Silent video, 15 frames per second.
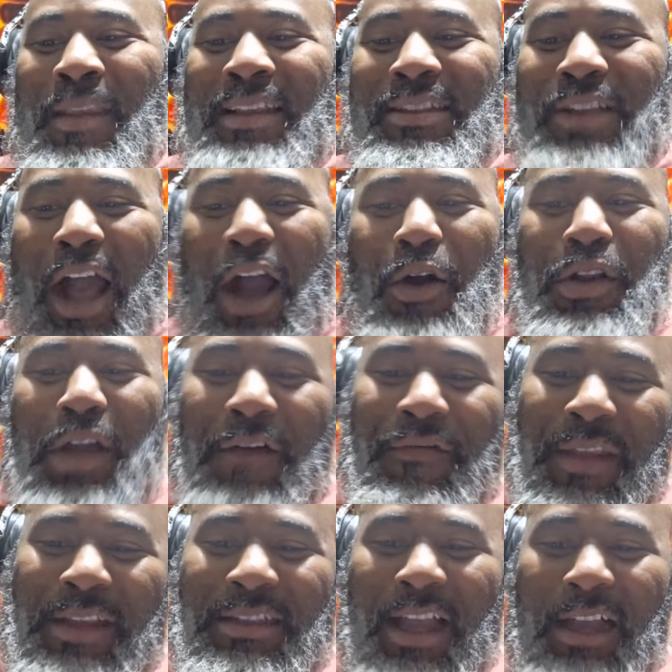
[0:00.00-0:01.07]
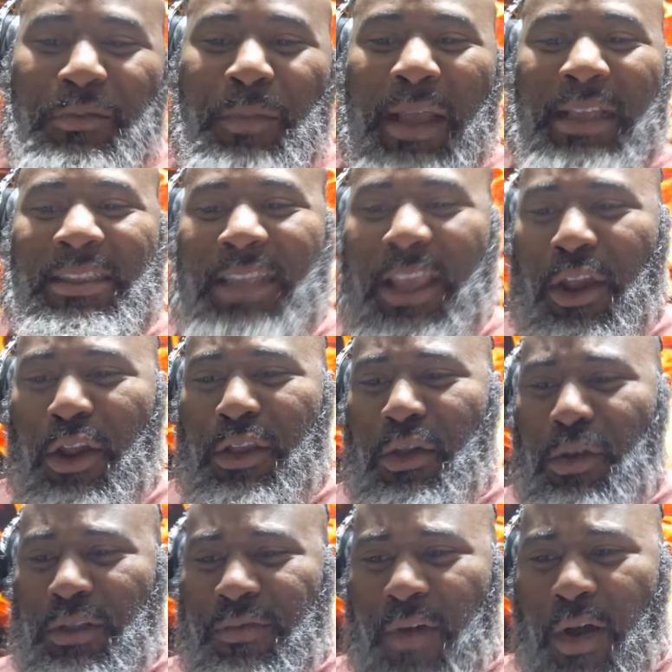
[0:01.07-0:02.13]
So I don't know if this caused by
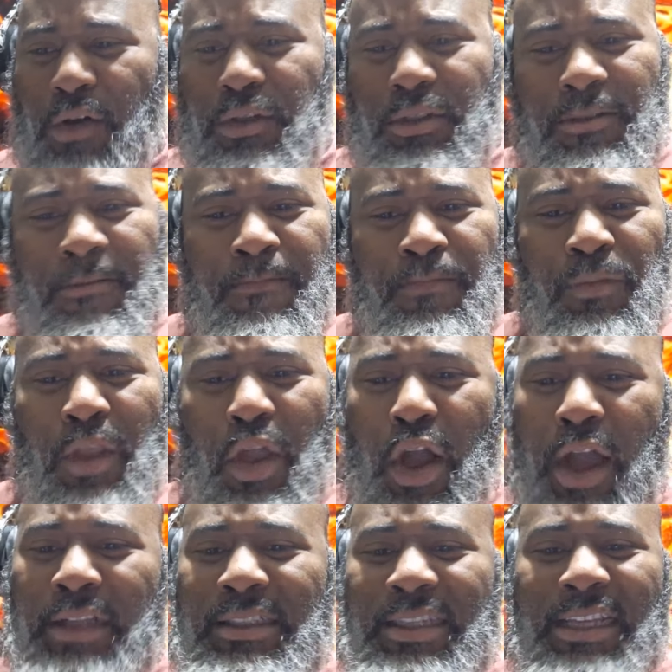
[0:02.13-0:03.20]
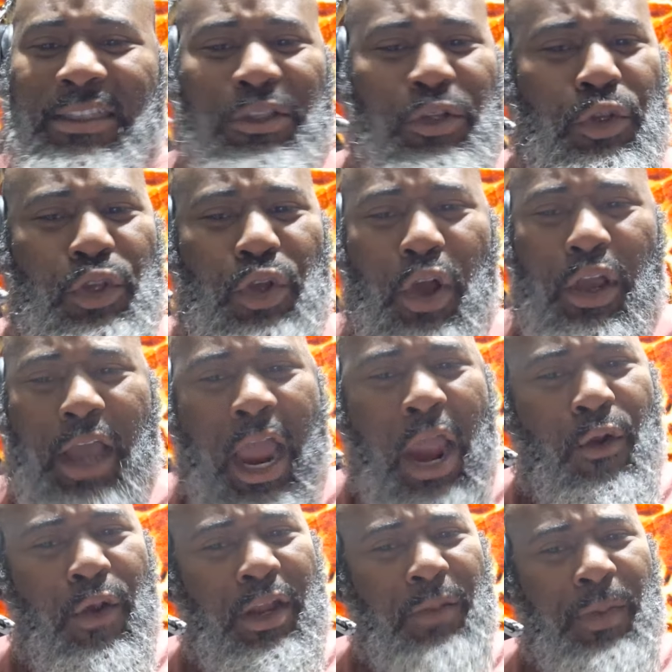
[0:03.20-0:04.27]
Syracuse folks or just New York
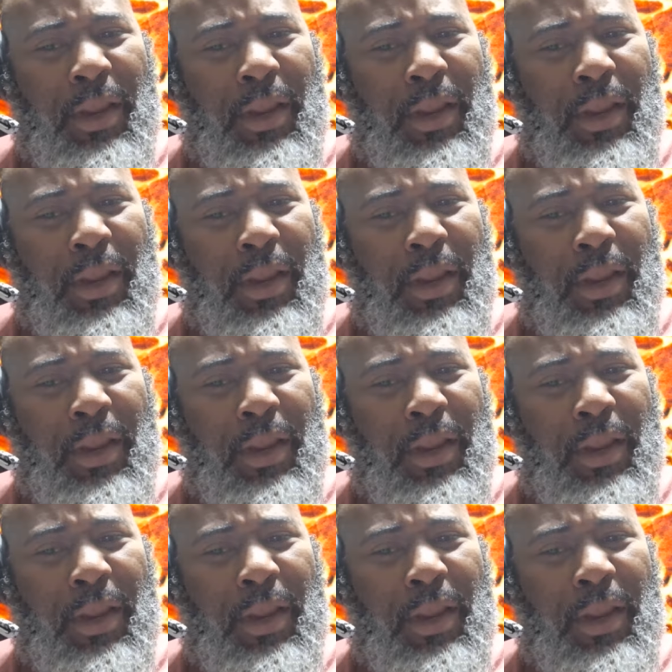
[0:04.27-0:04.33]
already